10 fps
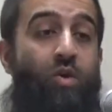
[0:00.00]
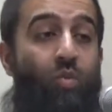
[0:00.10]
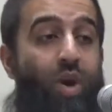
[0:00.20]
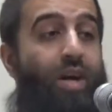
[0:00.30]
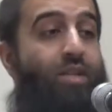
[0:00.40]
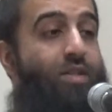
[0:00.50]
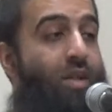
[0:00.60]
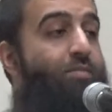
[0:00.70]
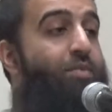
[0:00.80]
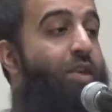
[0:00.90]
why
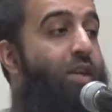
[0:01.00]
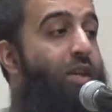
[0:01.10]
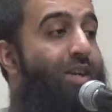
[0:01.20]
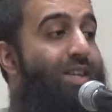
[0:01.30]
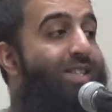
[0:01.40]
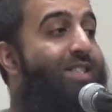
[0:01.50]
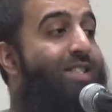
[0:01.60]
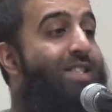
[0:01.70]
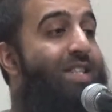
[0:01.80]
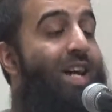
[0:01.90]
something
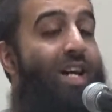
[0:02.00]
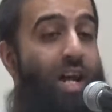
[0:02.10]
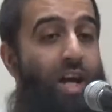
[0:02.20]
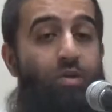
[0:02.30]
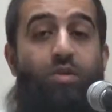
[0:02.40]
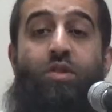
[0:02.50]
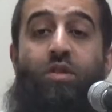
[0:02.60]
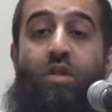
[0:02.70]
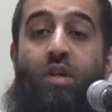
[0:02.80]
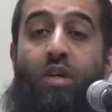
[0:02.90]
isn't allowed
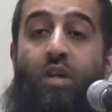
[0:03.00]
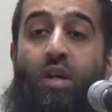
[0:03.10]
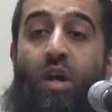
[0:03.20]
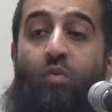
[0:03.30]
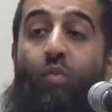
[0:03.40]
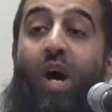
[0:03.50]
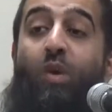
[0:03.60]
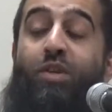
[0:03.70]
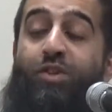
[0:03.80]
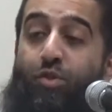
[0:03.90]
and
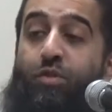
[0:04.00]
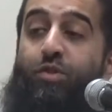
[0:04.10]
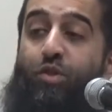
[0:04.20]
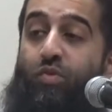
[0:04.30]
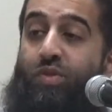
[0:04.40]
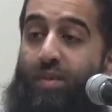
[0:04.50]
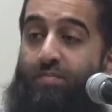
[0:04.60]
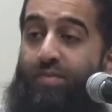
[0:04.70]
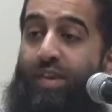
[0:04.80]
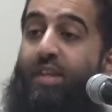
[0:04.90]
why we shouldn't do
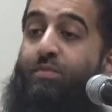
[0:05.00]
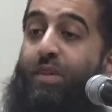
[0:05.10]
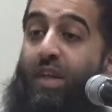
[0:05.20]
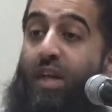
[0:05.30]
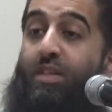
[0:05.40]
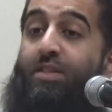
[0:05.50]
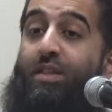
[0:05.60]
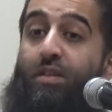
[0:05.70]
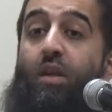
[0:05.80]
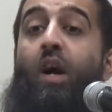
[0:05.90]
something is because
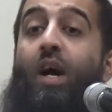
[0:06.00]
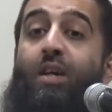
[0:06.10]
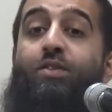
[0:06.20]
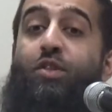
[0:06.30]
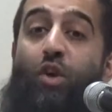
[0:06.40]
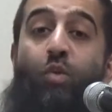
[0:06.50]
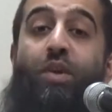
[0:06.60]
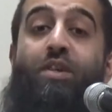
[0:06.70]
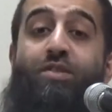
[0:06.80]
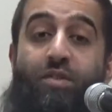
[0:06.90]
Allah has
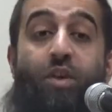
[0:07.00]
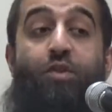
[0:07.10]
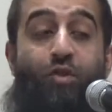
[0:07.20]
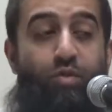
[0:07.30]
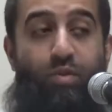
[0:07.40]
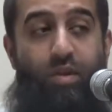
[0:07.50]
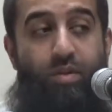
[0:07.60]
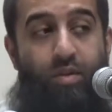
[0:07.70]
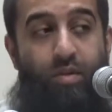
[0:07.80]
told us not to do it.